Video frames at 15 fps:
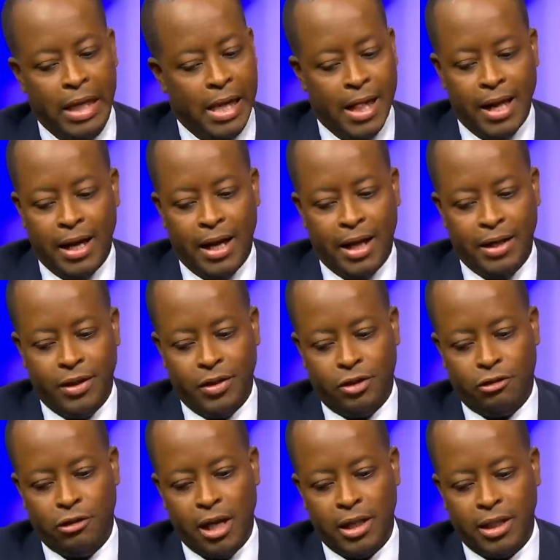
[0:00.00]
Yeah. I think it's
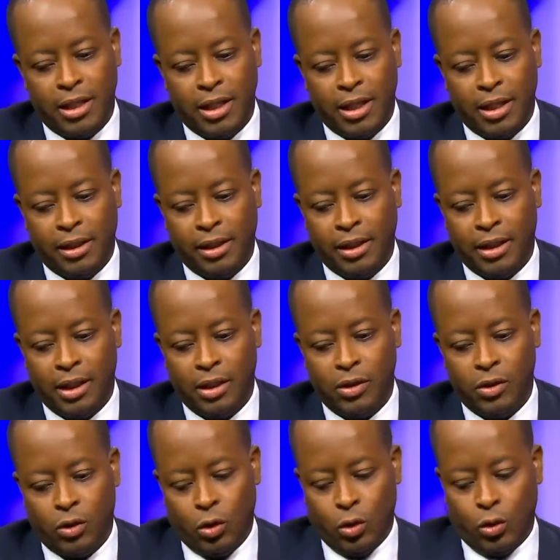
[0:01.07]
tragic, and I think,
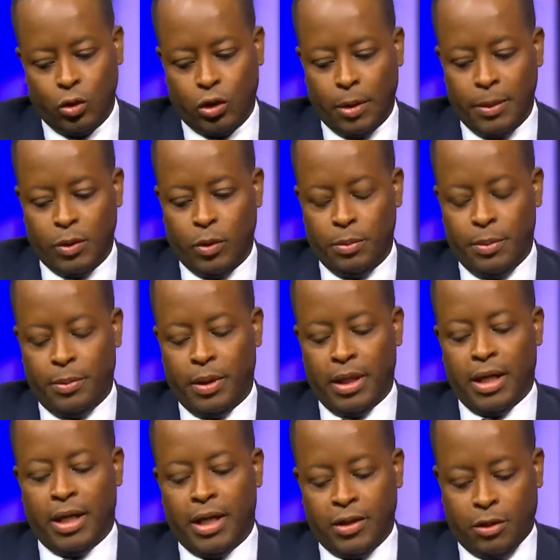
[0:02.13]
so sometimes when people
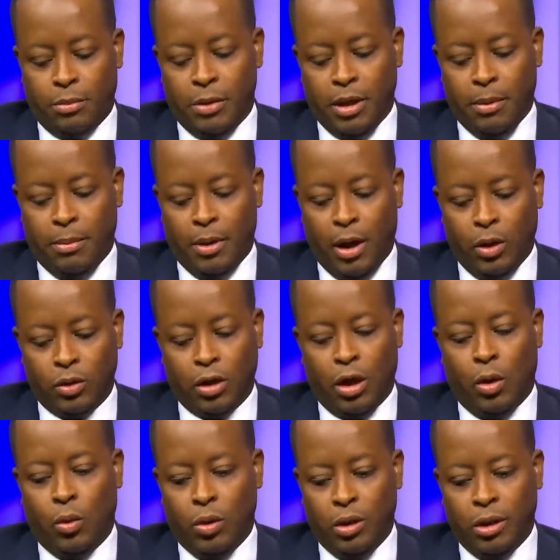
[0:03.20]
ask me about
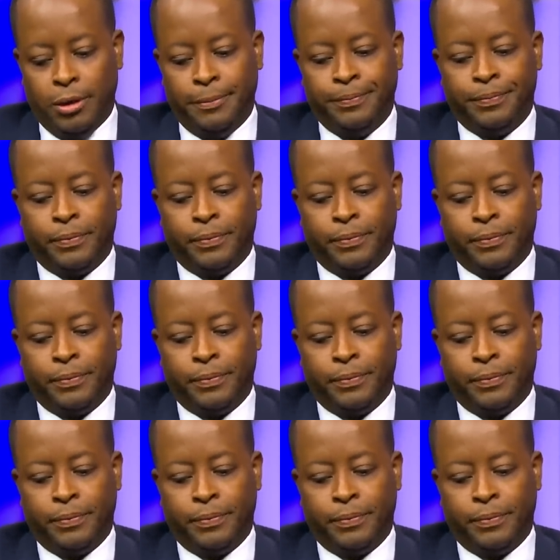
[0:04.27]
our